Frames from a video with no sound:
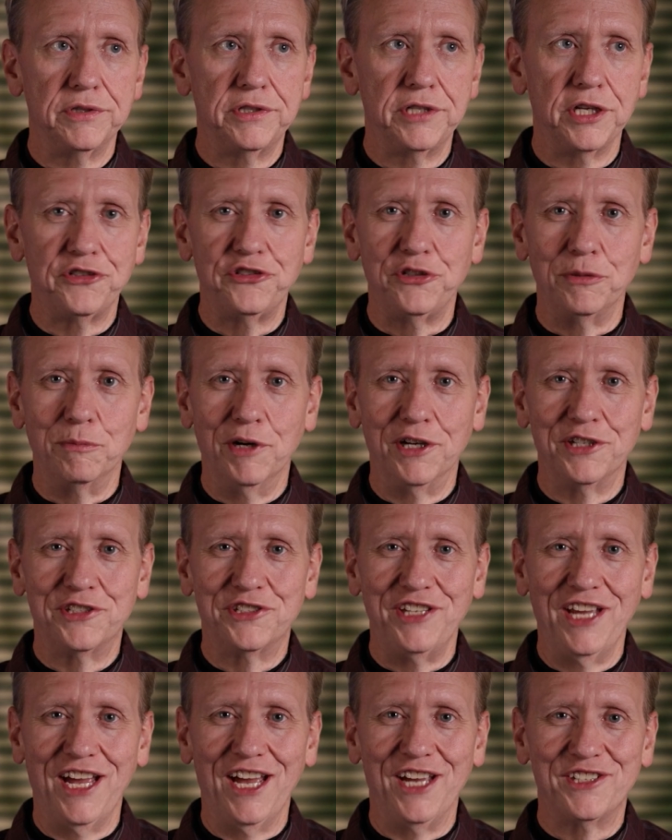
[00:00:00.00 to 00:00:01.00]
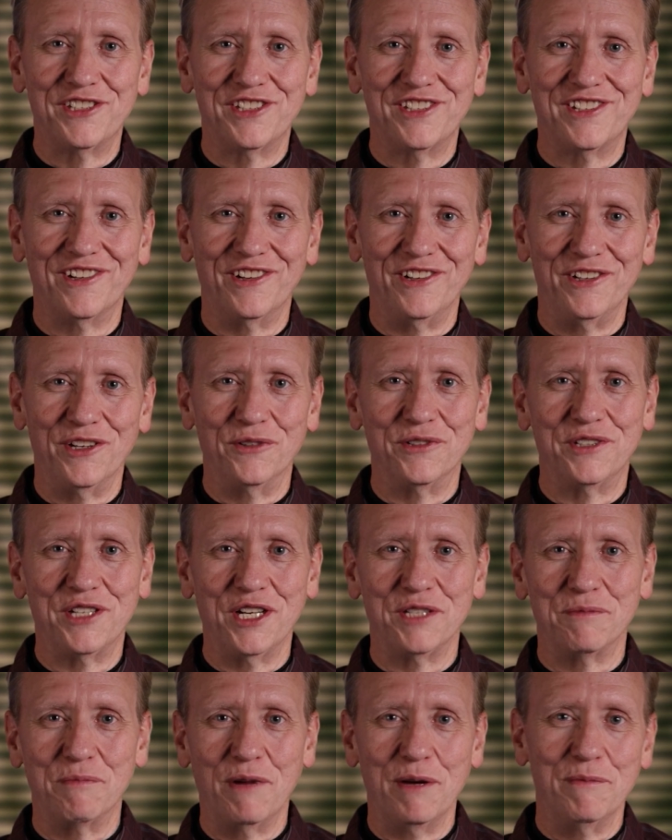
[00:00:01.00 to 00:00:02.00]
touch your mustache or don't
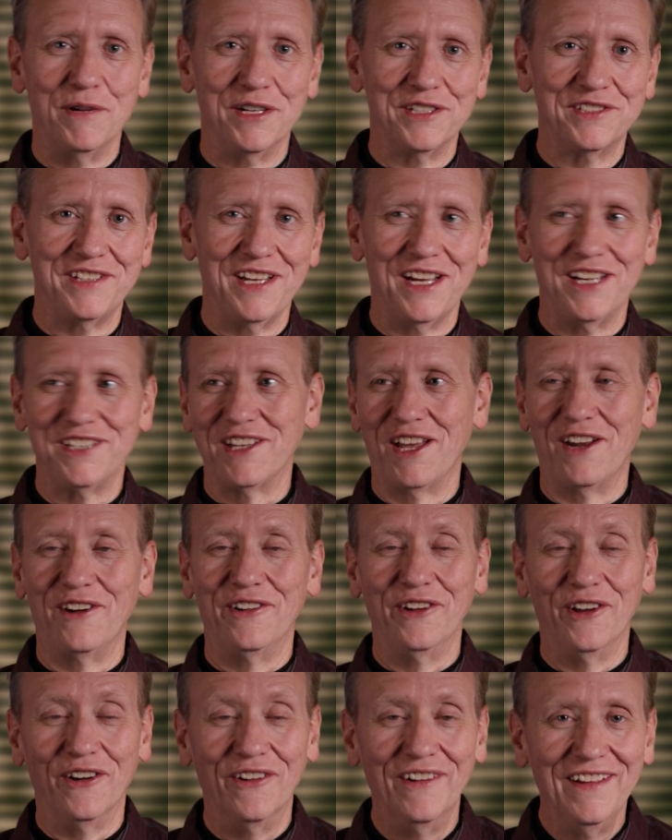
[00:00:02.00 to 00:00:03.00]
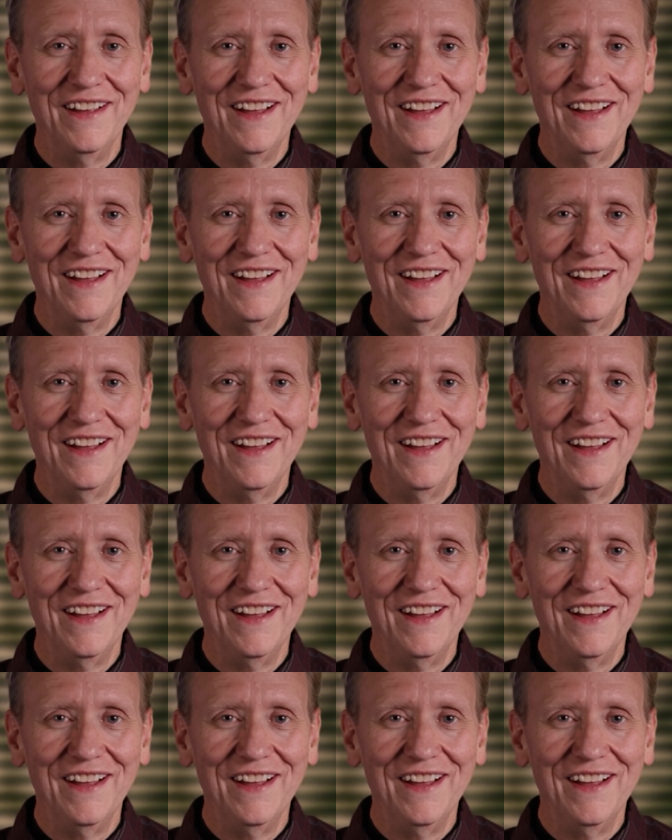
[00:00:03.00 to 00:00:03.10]
touch my mustache. I don't know.